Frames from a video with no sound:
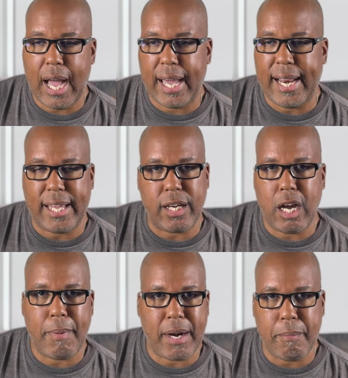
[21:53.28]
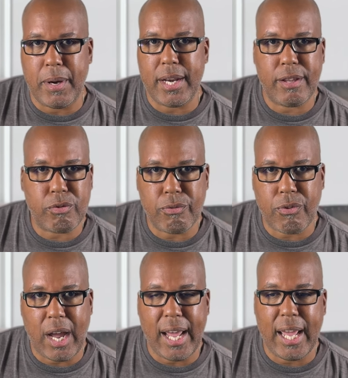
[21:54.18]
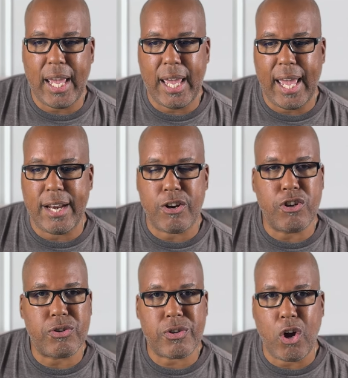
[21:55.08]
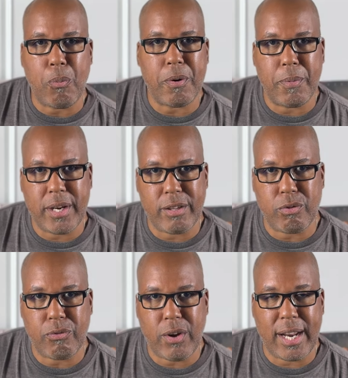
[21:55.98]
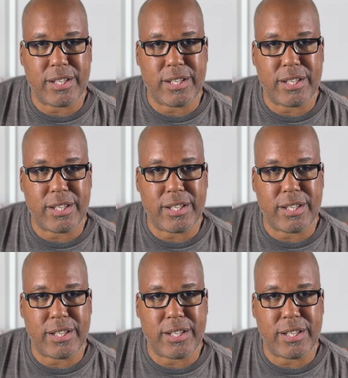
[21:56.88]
they can come on a Monday through Friday, and they're usually open Monday through Friday.